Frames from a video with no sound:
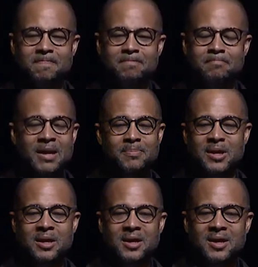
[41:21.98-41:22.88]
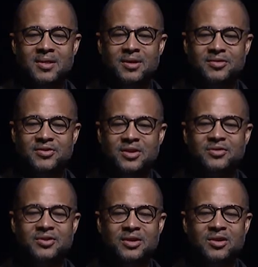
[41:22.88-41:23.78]
Maybe there's a
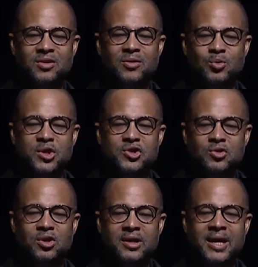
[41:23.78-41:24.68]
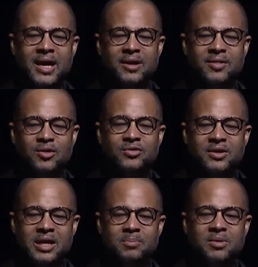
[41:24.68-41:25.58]
sense in you in which you look down at those
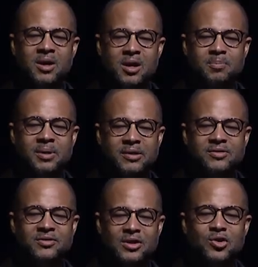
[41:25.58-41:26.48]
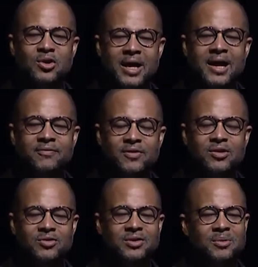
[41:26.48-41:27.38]
deep, dark places in your life and
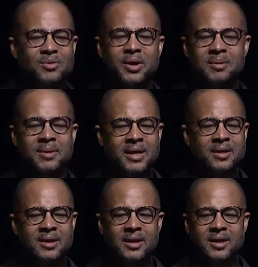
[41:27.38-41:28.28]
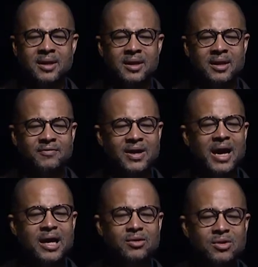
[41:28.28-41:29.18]
you say, well, wait a minute. If
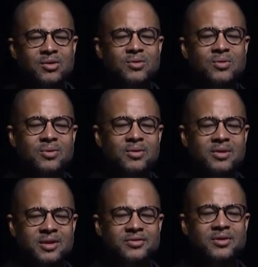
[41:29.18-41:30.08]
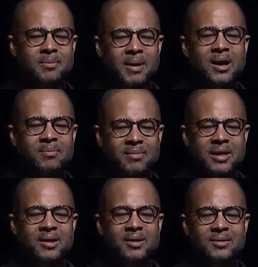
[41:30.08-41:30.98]
God knew this about
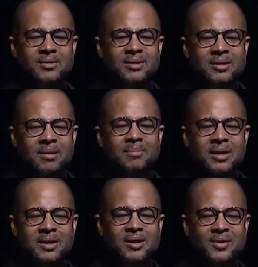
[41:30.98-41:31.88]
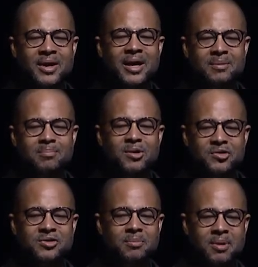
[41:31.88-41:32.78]
me, let me go ahead and
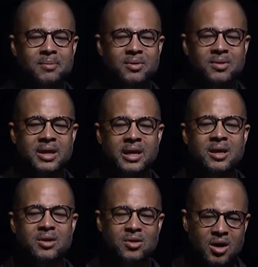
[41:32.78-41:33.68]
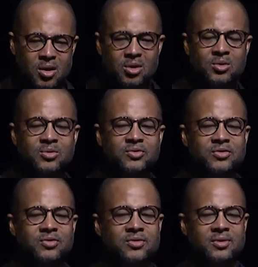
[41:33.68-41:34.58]
burst your bubble. He knows.
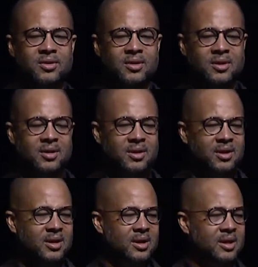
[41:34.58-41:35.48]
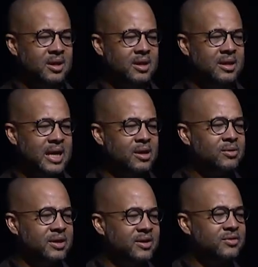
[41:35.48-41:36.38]
And not
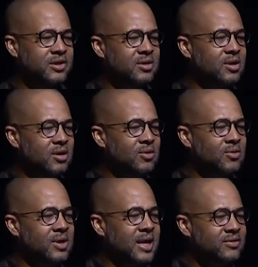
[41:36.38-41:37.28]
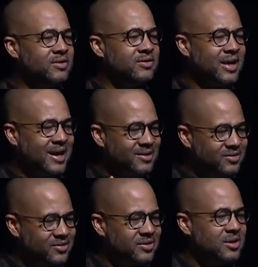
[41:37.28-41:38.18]
only does he know, God says, I
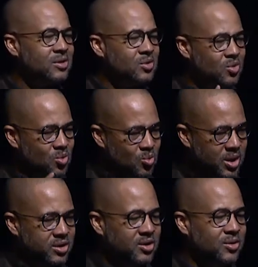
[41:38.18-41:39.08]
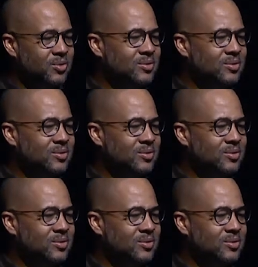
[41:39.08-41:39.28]
still want you.